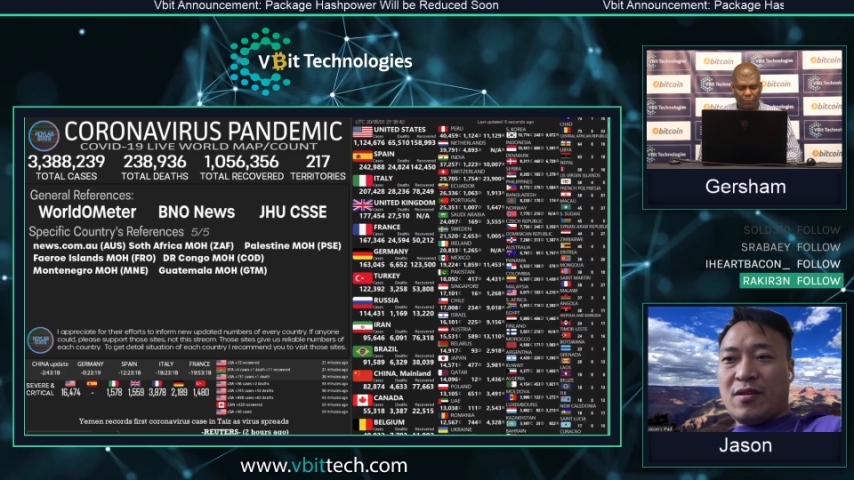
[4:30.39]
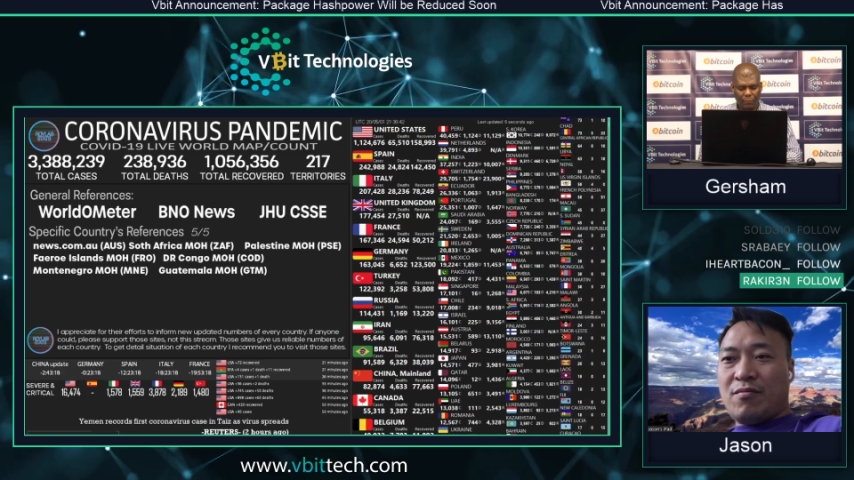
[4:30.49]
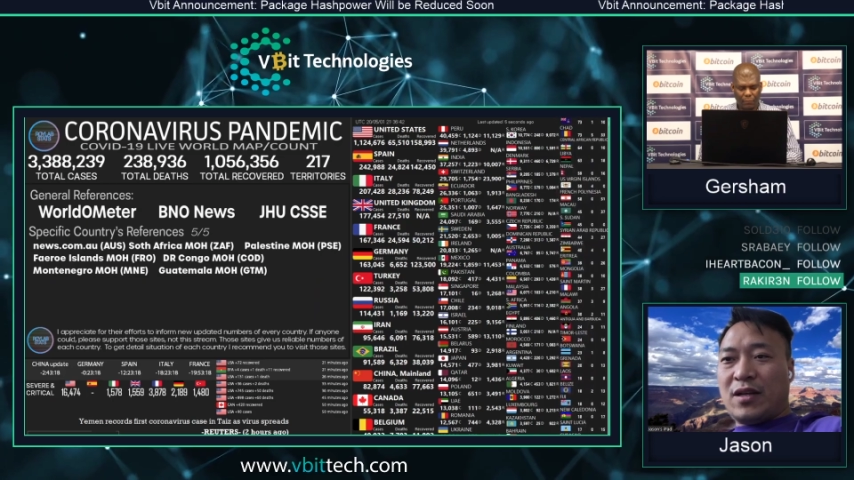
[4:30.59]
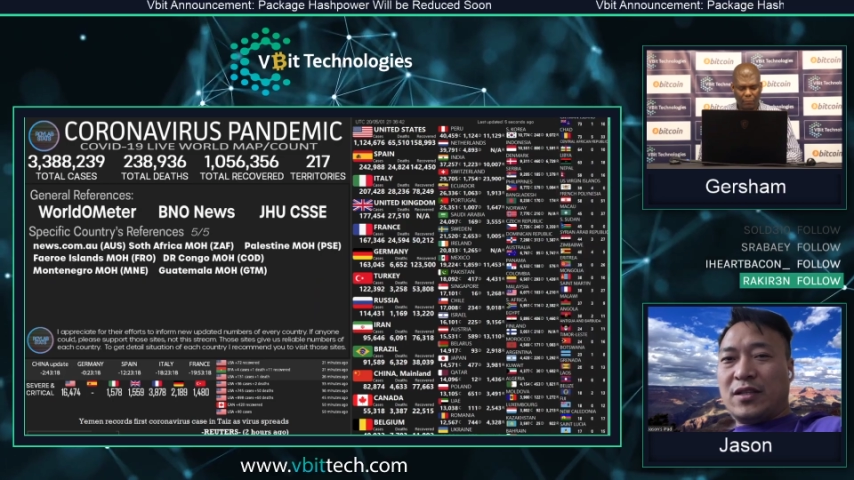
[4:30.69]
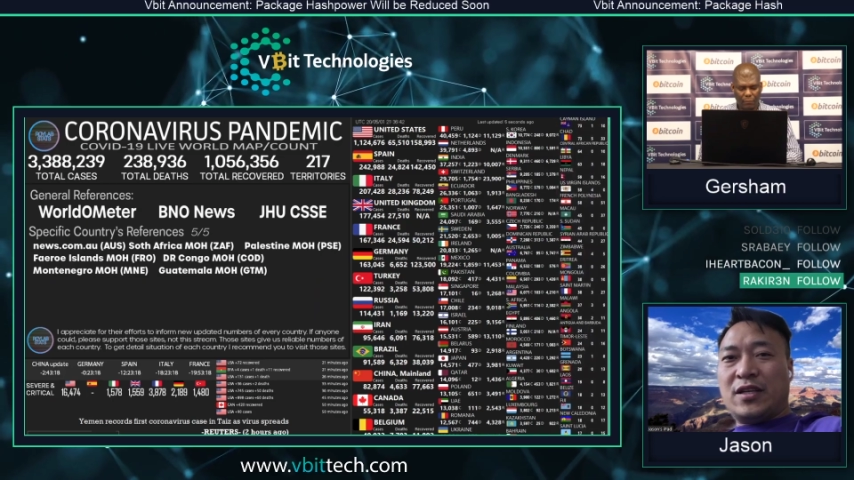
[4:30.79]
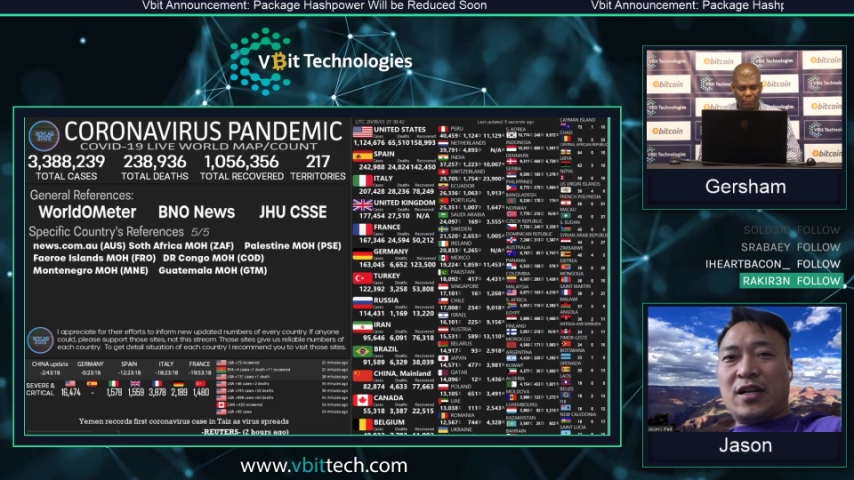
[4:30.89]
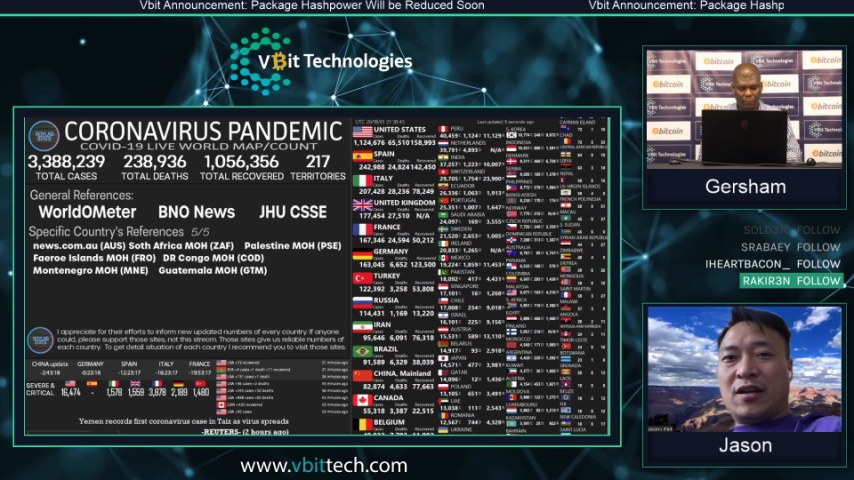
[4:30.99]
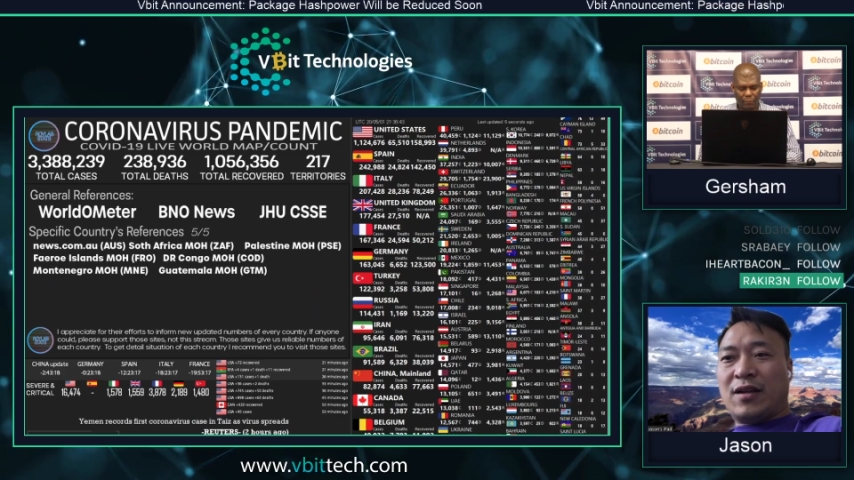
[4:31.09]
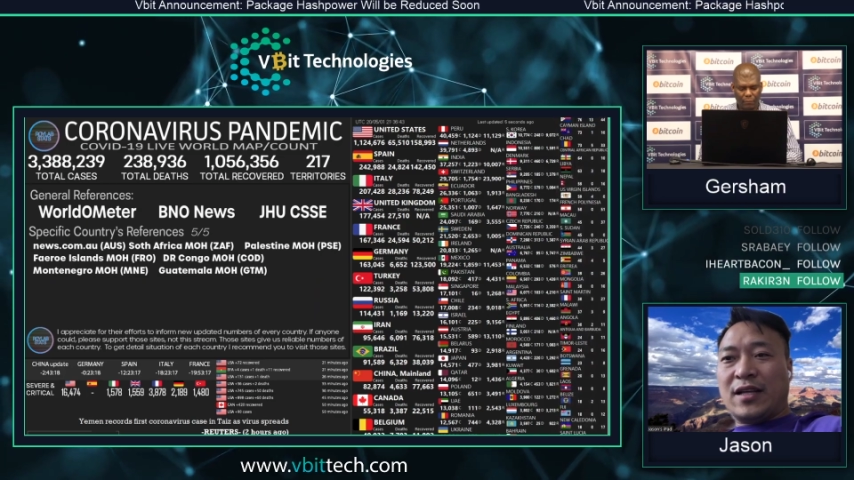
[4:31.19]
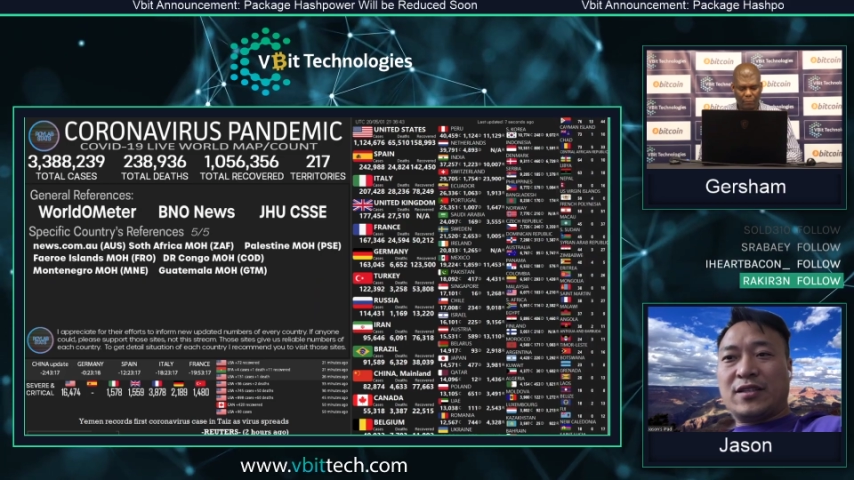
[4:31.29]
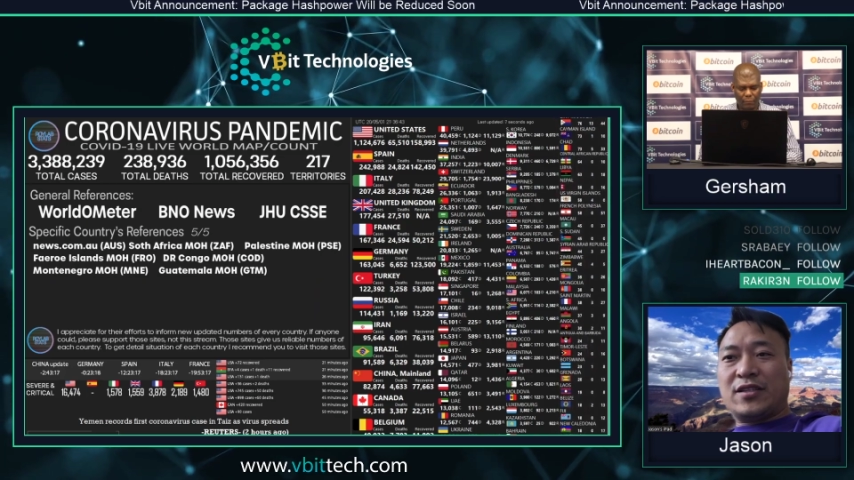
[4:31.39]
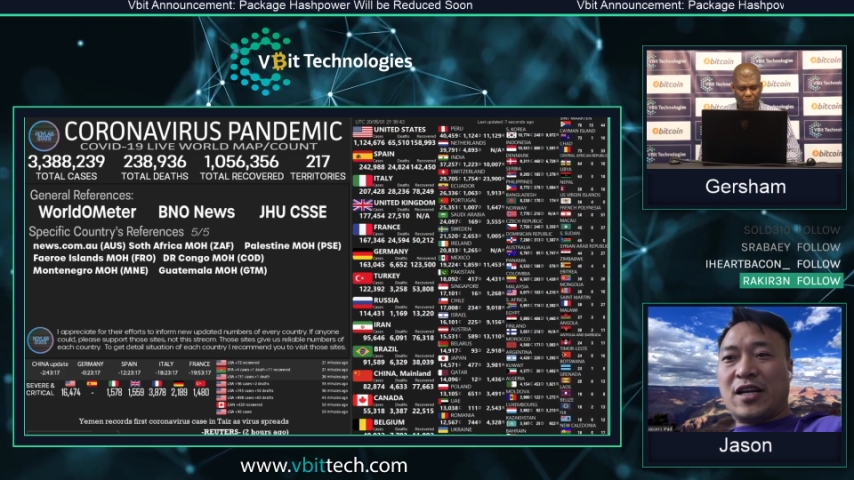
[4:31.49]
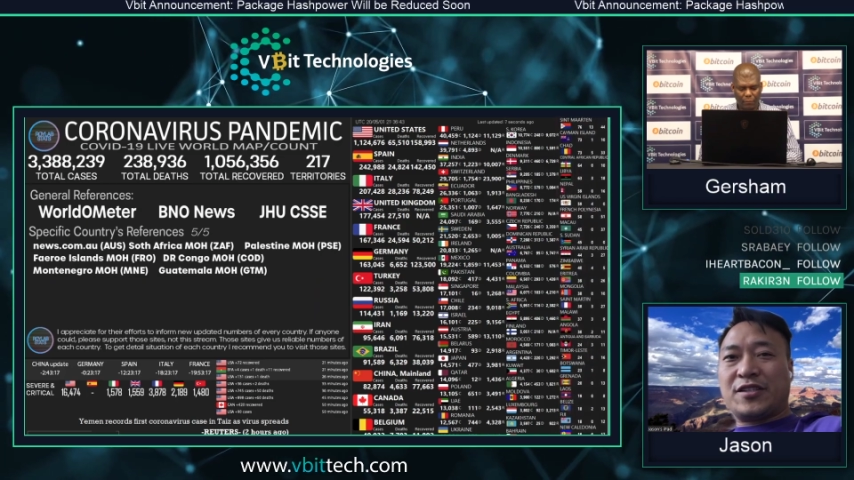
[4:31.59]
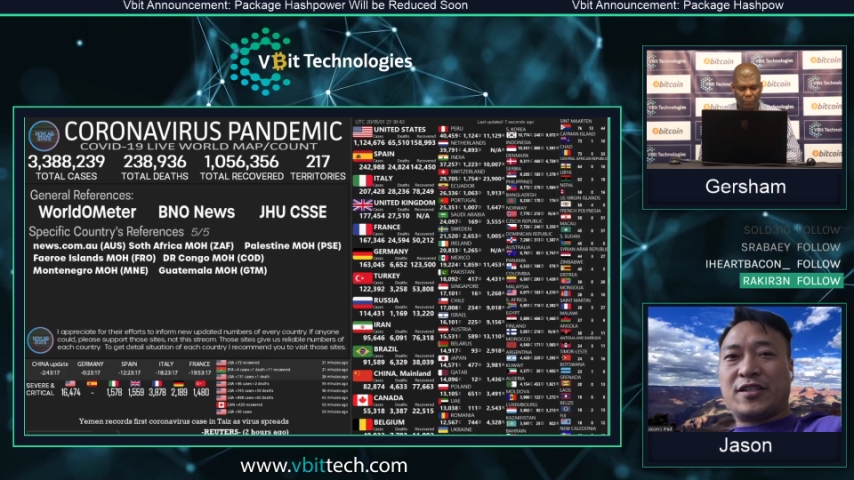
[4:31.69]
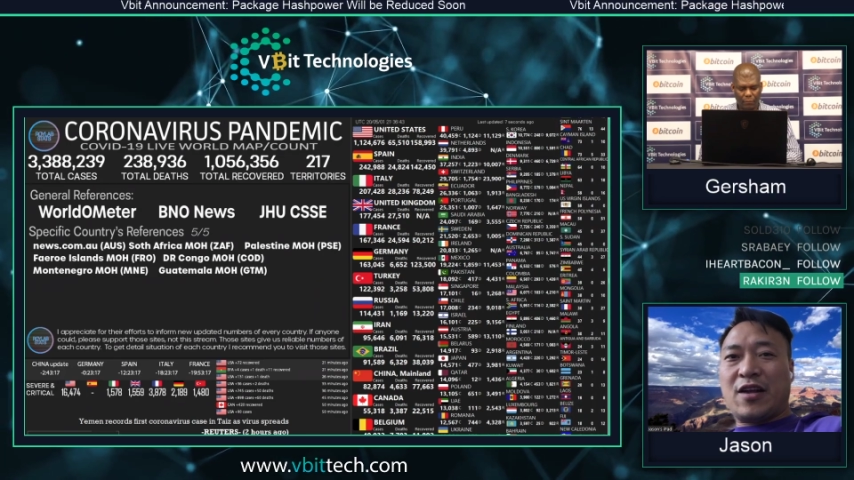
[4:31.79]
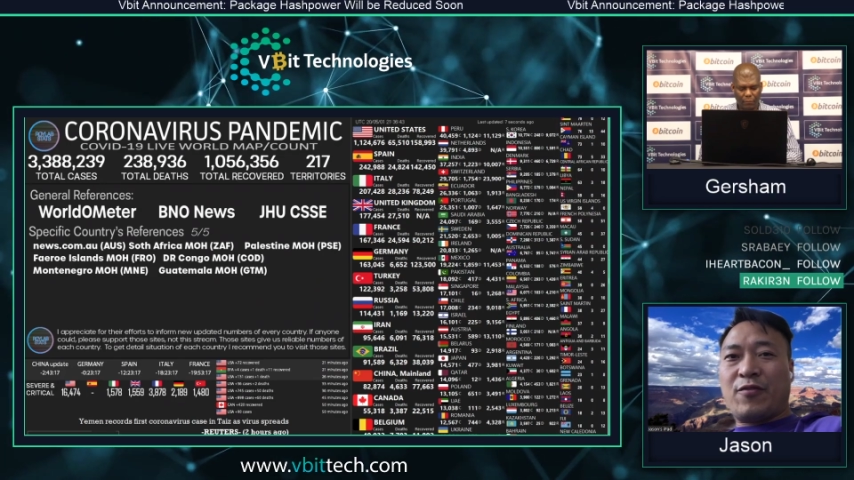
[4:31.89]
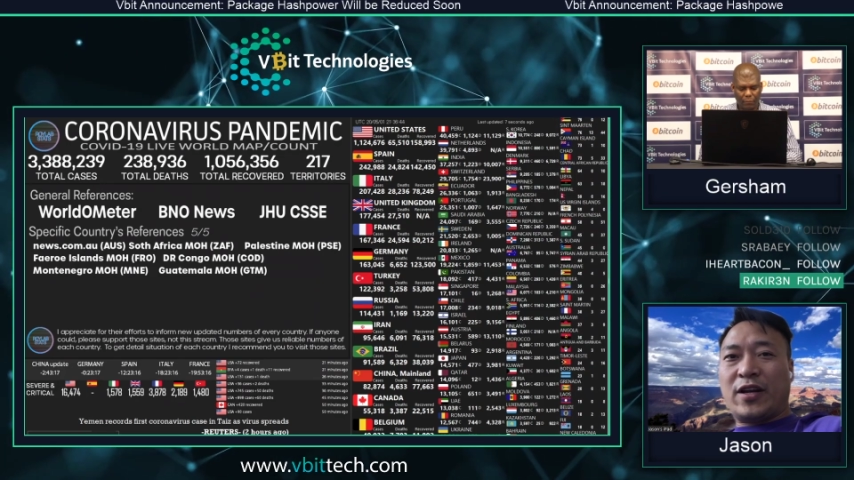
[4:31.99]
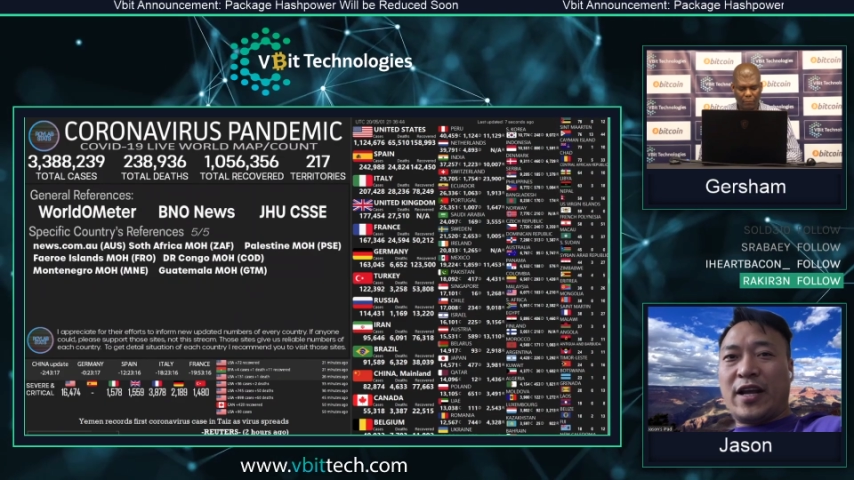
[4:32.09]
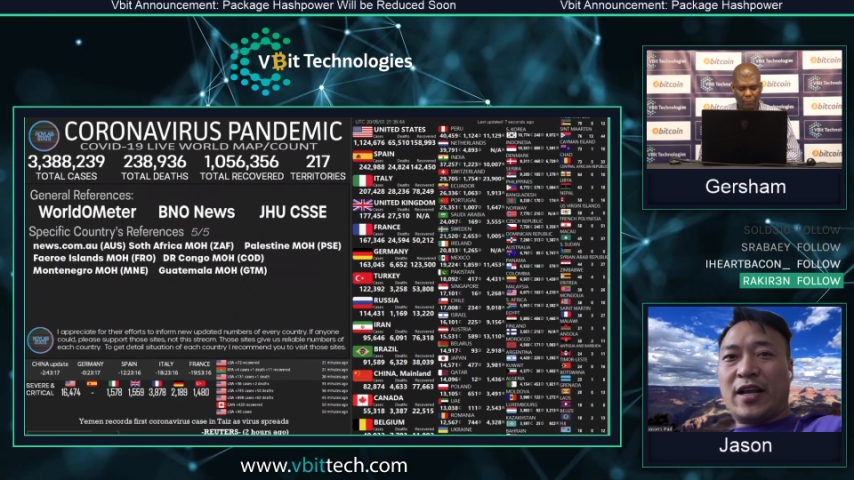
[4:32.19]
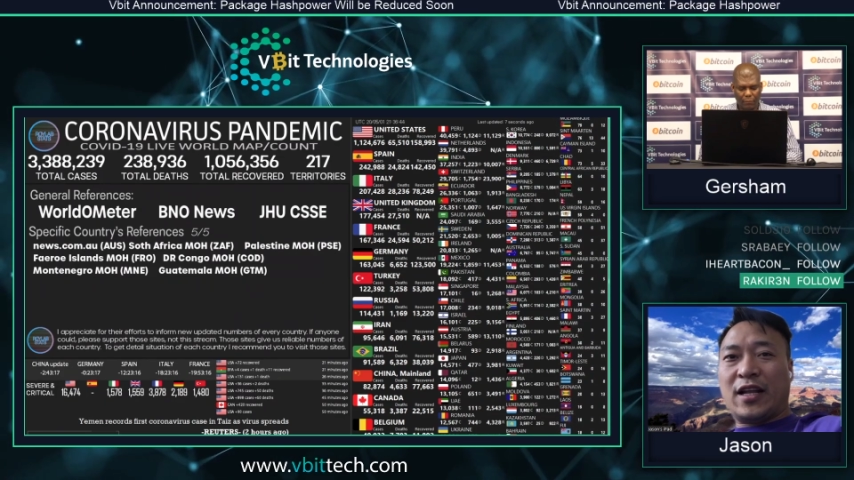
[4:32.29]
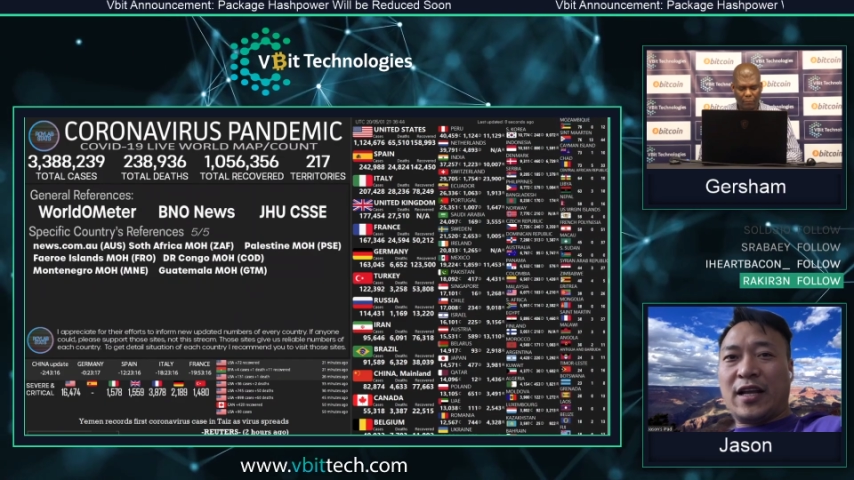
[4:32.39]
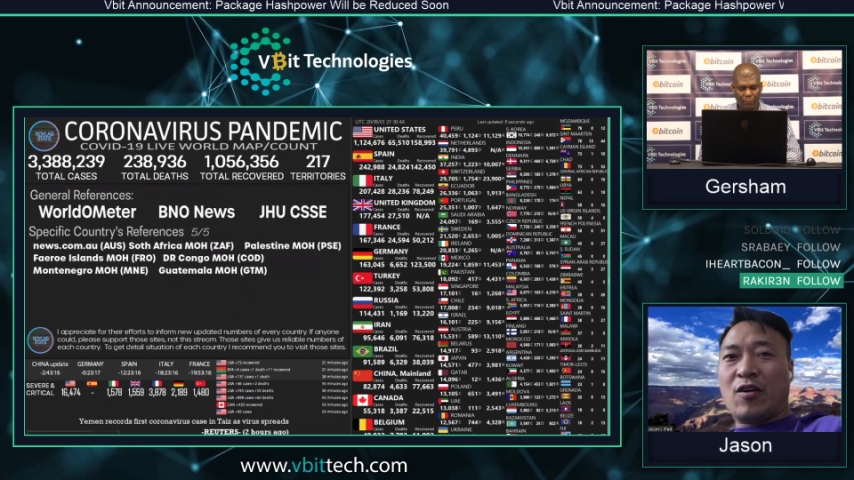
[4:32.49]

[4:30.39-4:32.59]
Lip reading: But like yesterday when it hit like